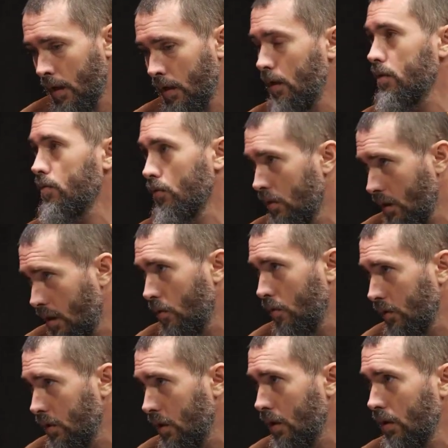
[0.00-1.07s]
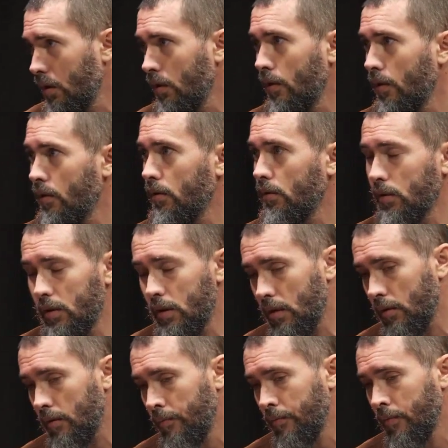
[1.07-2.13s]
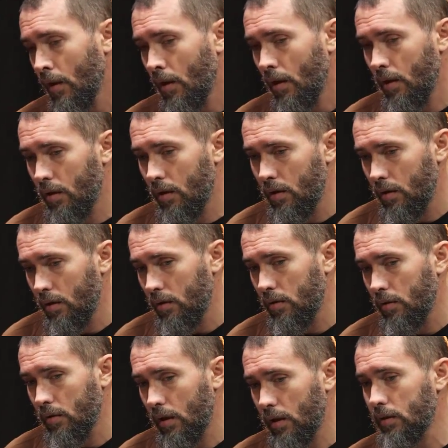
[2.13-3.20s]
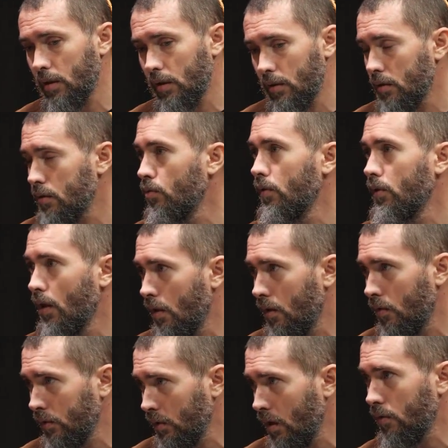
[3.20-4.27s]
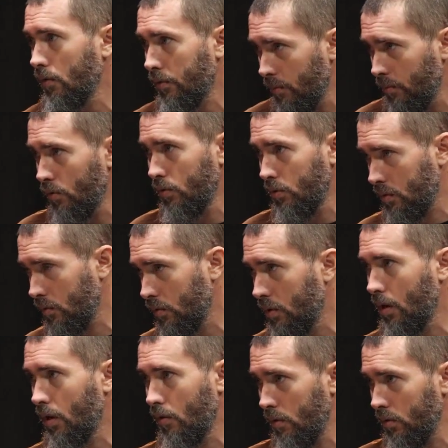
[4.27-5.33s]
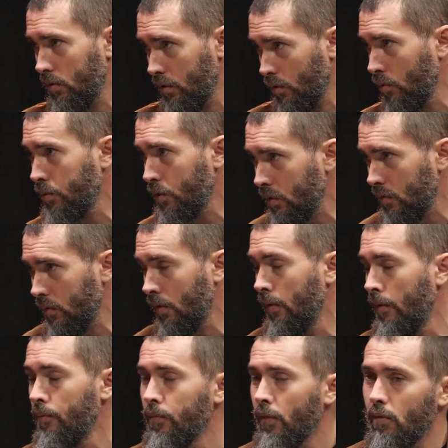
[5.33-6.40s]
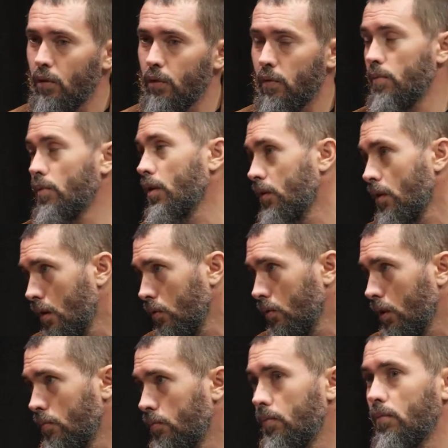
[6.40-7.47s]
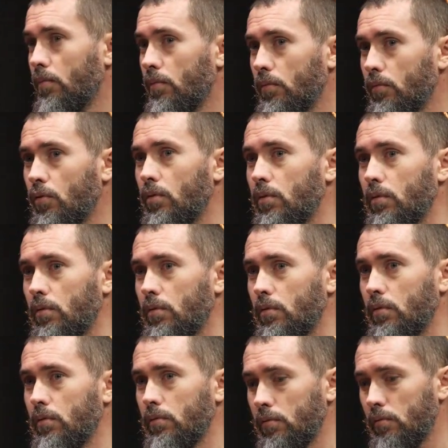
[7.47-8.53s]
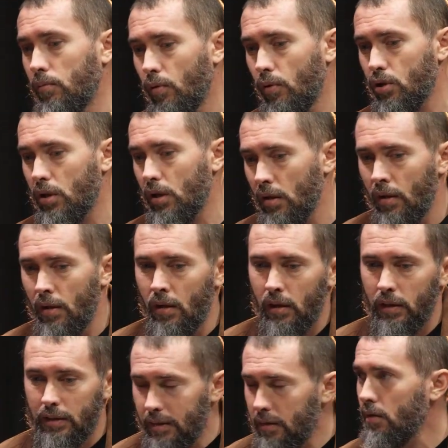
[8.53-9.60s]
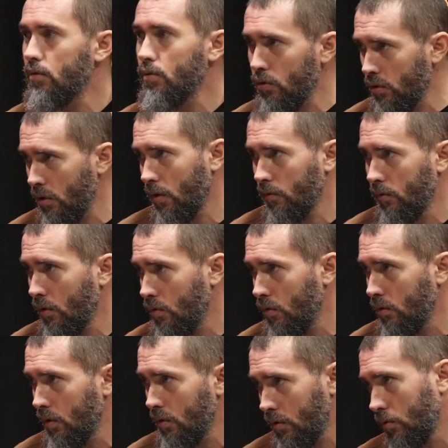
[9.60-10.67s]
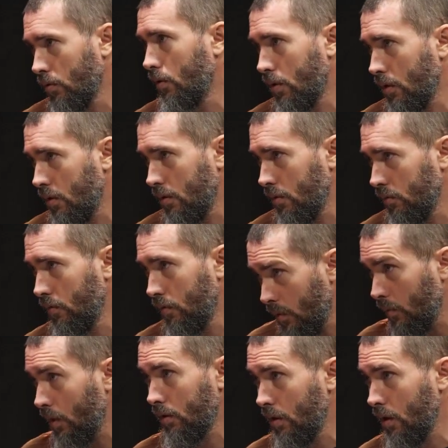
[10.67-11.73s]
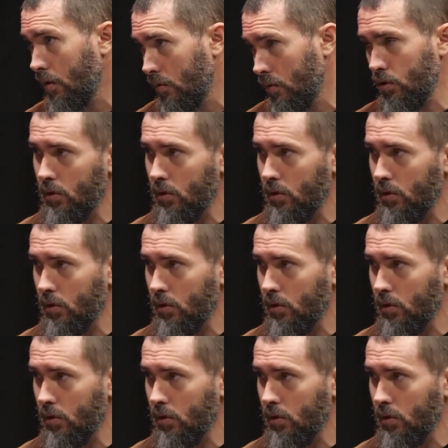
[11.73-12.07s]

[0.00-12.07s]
There are, yes, avatars, where the Tau community is formed on the basis of the Tau of Avatarov. There are more than 10 sources of income within the DAO. This is only within the framework,